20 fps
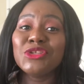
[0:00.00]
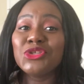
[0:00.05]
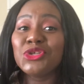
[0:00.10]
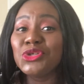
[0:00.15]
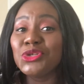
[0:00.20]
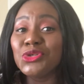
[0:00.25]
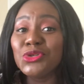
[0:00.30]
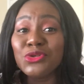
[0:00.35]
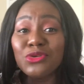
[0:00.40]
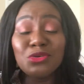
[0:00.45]

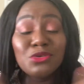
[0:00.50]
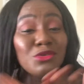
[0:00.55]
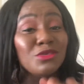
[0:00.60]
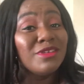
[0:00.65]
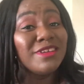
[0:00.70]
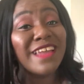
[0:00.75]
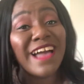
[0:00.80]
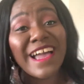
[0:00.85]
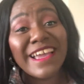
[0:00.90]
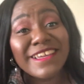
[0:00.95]
to
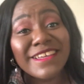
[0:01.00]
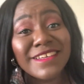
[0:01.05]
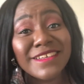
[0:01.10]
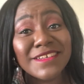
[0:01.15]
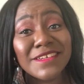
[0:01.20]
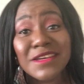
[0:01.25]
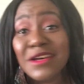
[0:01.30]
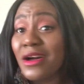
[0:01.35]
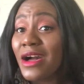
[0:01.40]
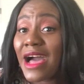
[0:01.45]
like
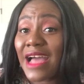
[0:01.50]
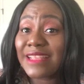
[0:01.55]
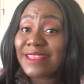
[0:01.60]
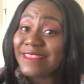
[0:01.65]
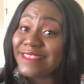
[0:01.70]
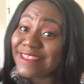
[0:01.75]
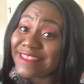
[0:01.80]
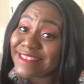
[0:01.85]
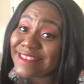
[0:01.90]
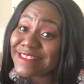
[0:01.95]
at
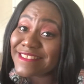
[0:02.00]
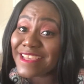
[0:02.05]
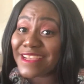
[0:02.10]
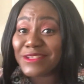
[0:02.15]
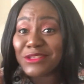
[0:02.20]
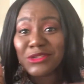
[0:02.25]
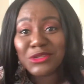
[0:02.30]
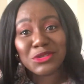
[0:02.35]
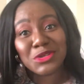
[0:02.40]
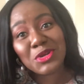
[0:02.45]
least
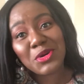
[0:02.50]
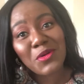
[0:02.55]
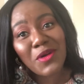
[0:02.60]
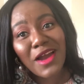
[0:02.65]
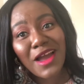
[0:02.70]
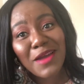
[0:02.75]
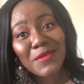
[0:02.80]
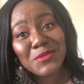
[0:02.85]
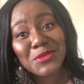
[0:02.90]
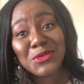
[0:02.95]
and
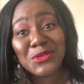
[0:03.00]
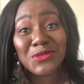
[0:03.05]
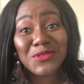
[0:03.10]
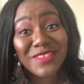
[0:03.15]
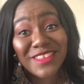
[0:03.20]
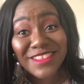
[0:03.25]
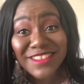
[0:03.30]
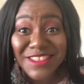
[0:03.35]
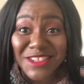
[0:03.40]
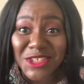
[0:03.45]
subscribe to
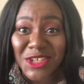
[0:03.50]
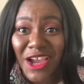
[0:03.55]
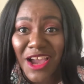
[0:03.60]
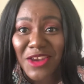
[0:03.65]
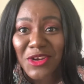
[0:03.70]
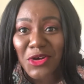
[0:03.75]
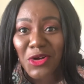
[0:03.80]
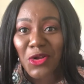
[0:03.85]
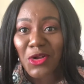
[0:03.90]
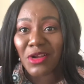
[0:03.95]
this
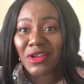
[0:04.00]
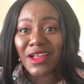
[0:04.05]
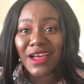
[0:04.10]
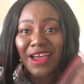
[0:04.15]
channel,